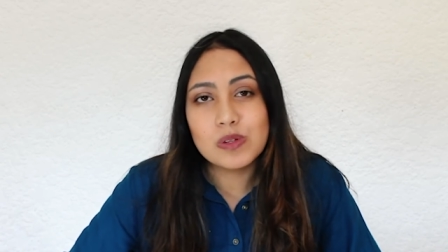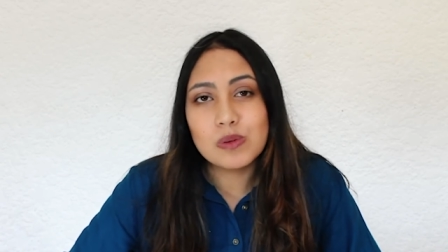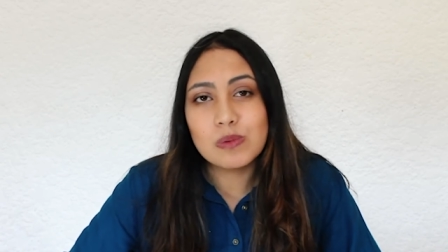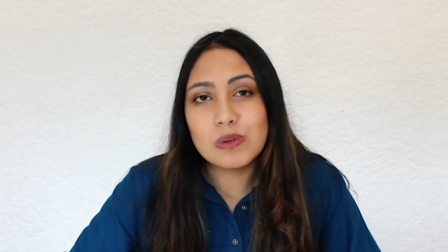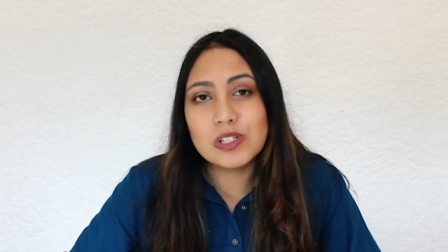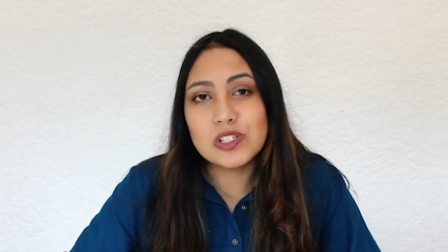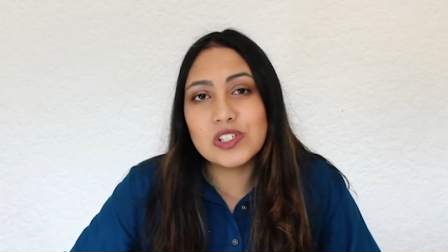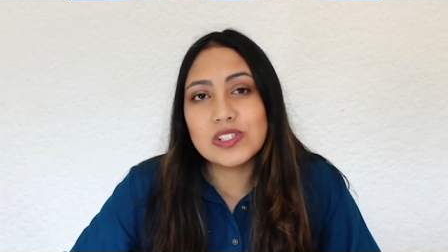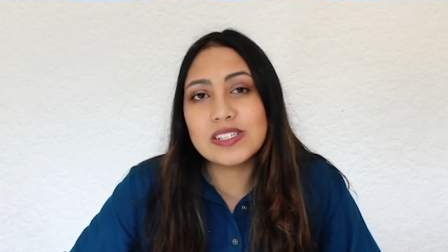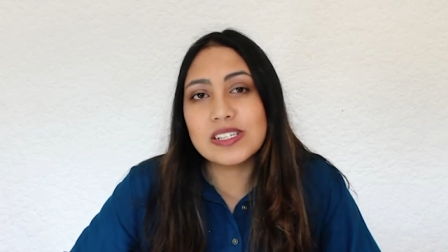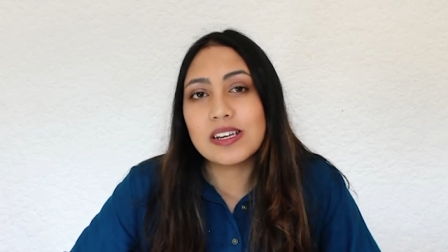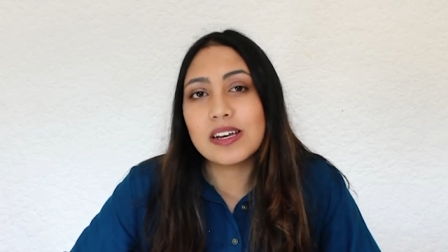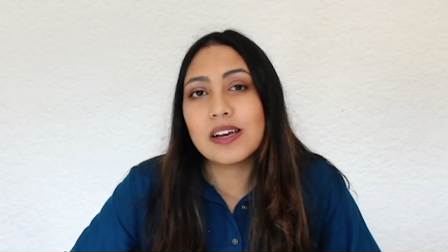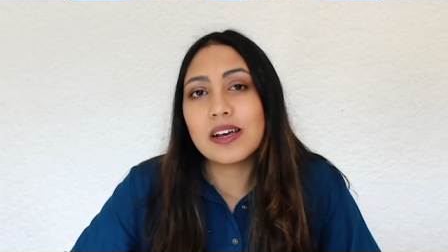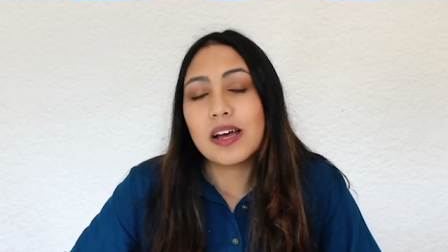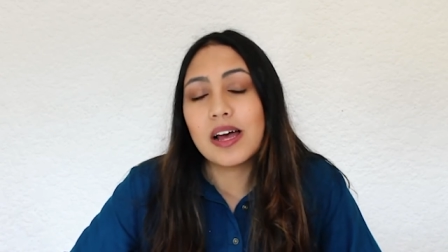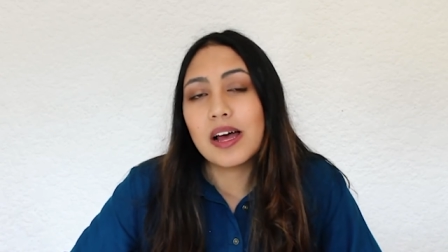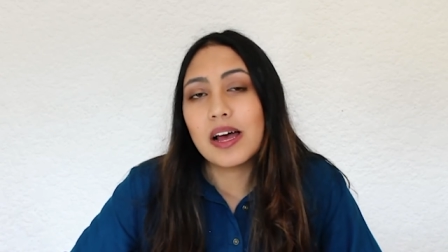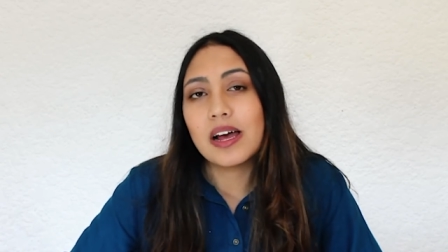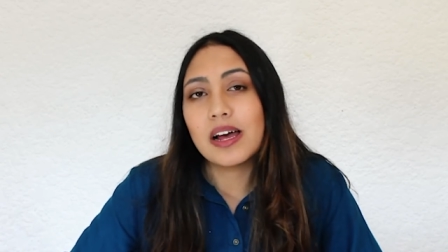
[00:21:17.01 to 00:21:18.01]
which is
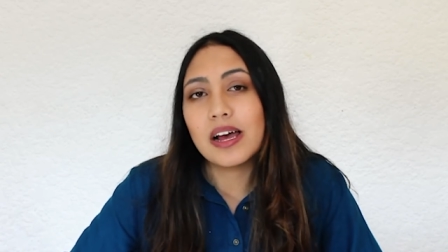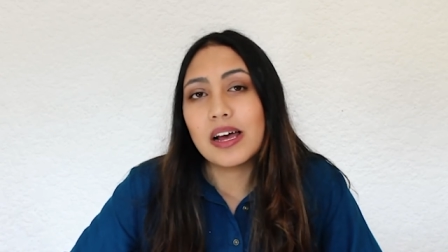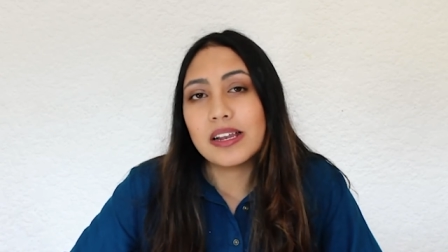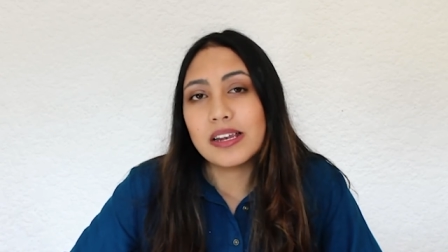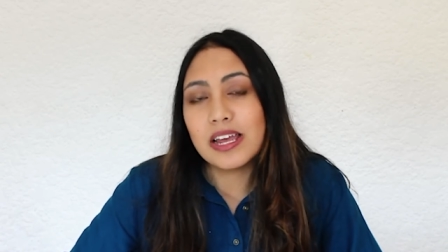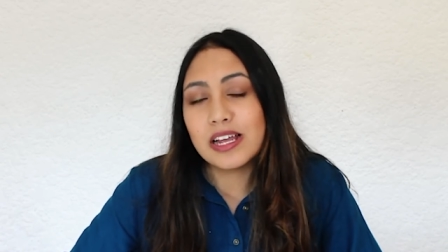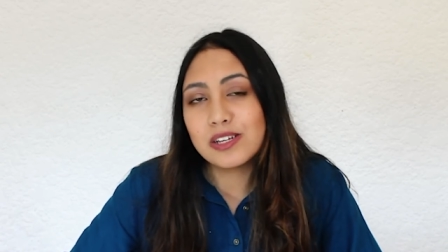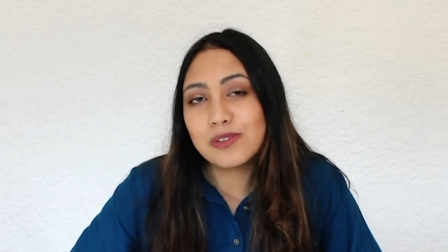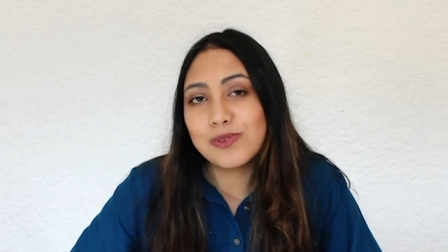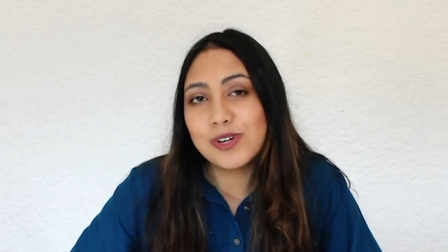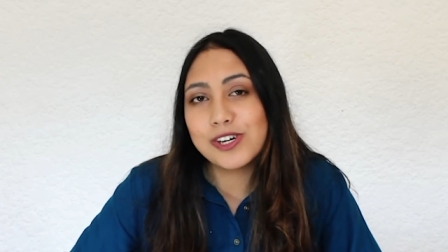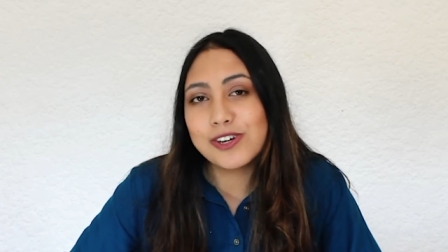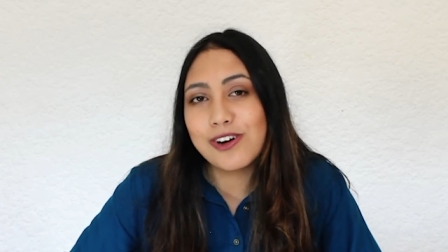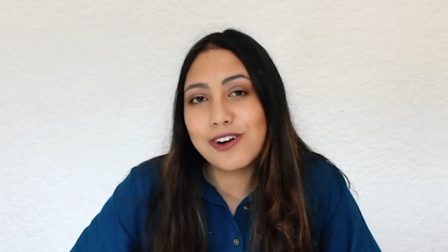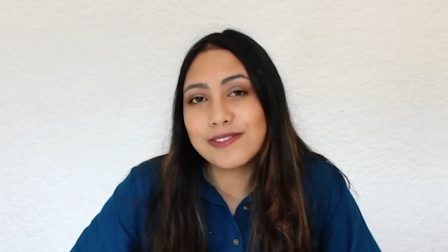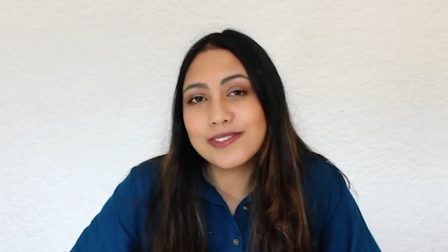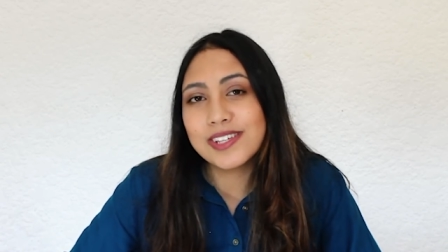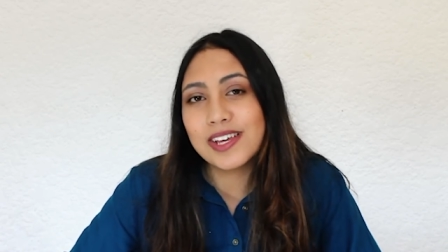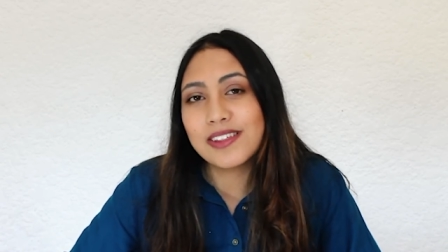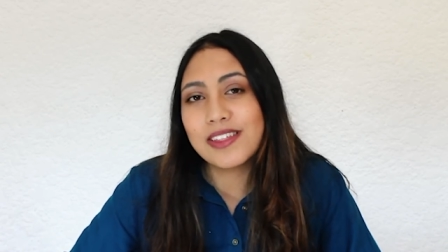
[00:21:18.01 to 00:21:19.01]
a network
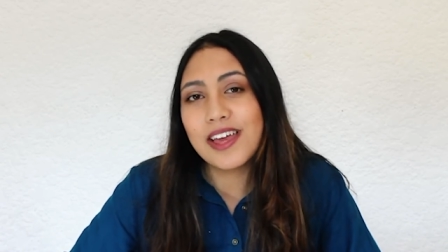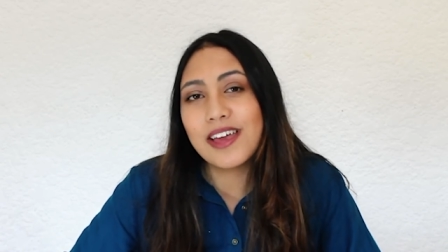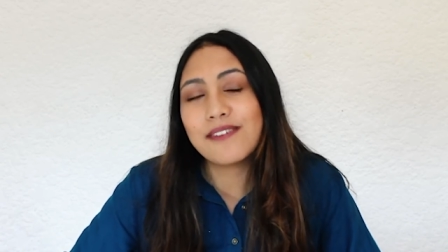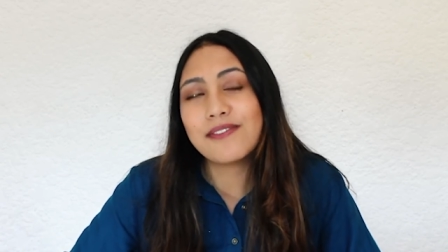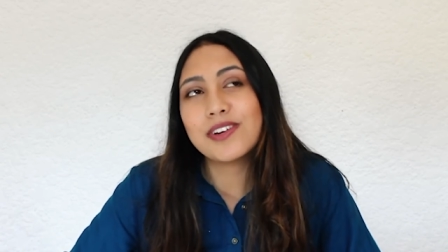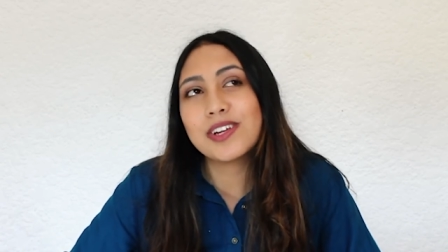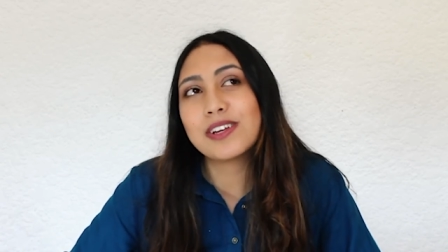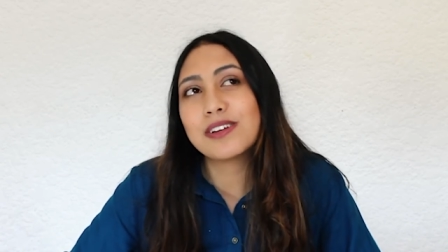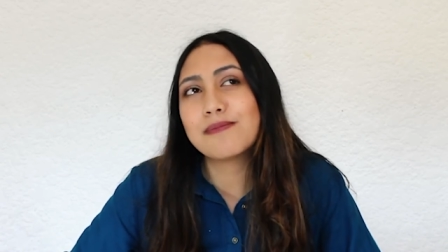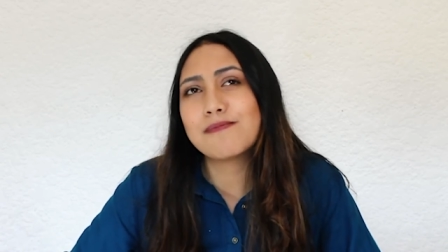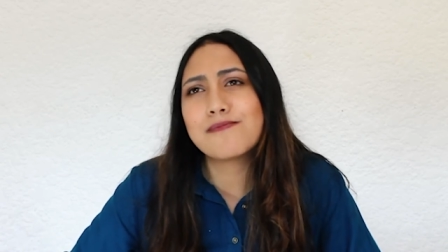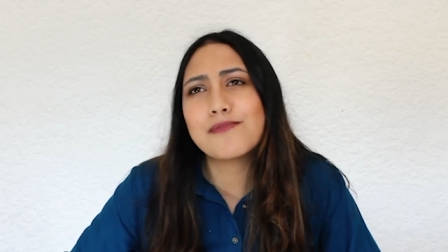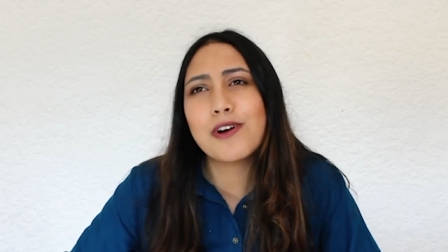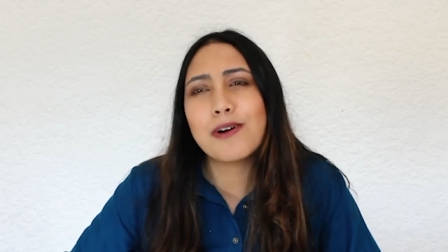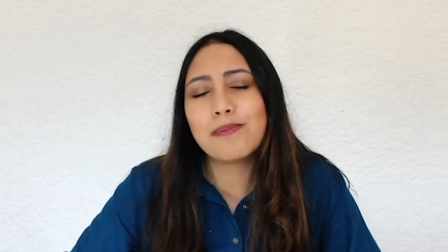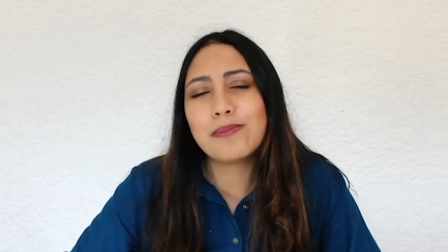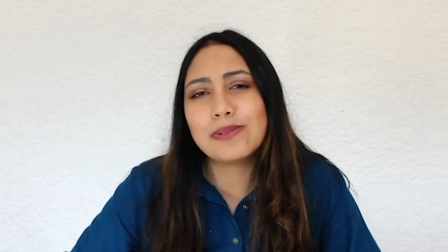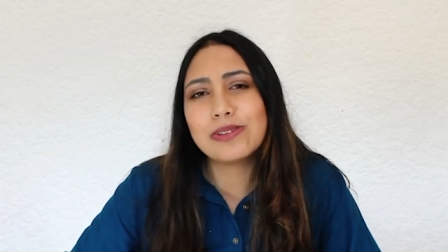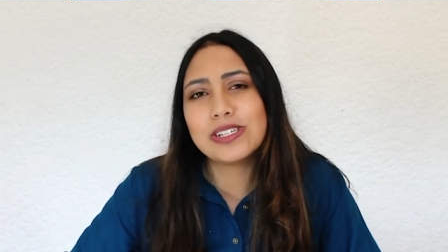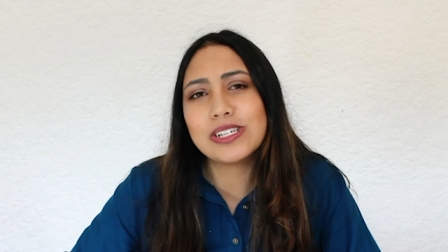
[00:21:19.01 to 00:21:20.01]
of South African
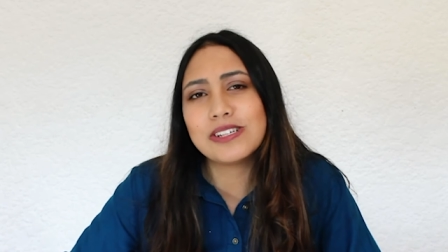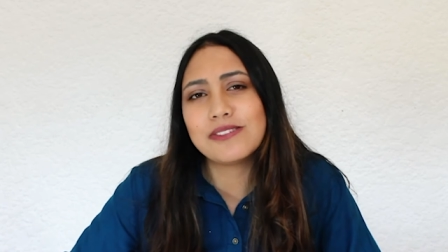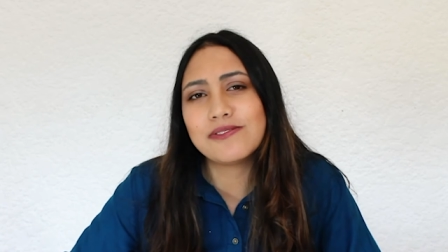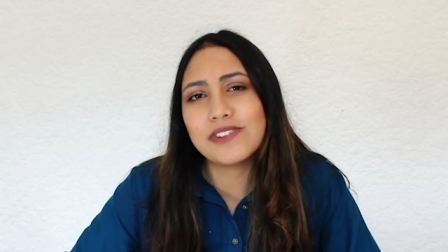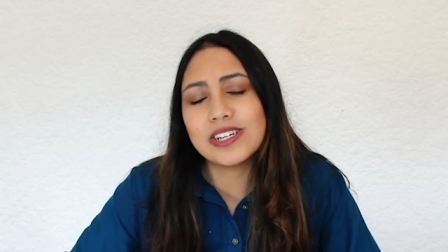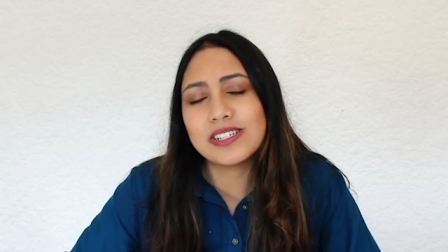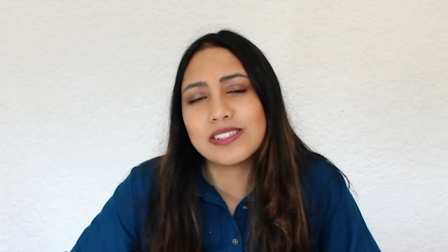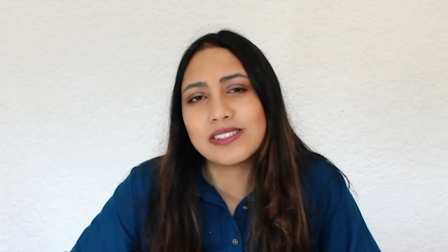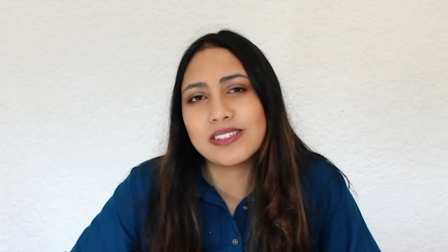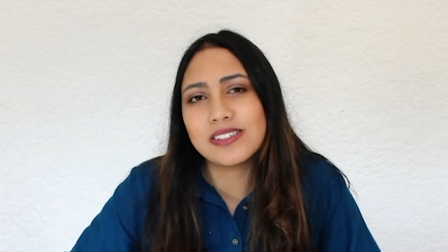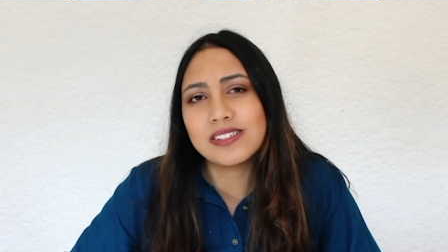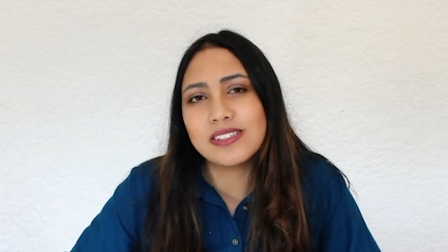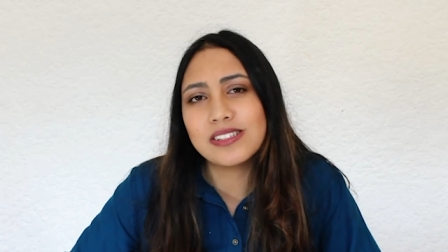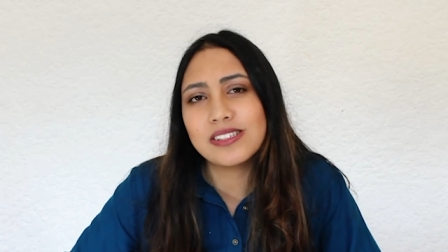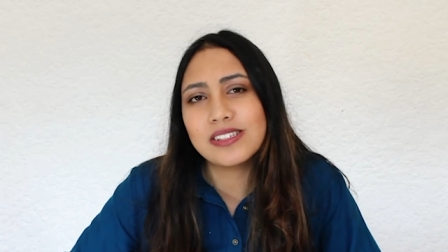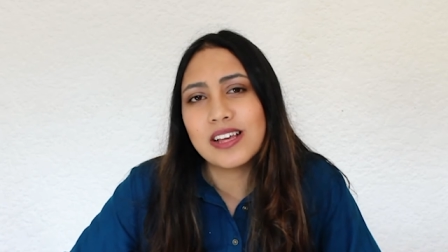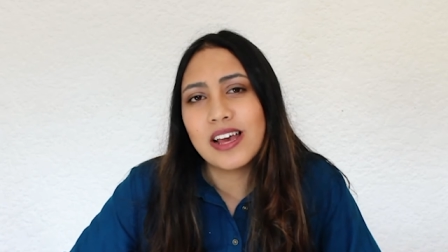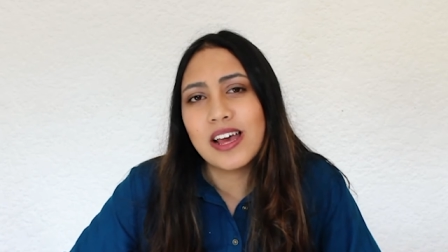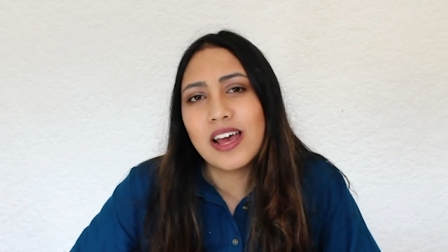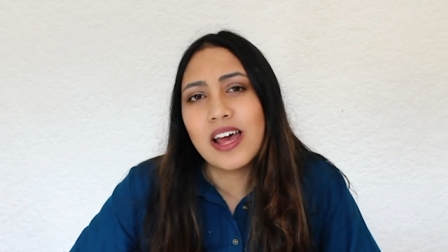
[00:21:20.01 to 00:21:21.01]
property investors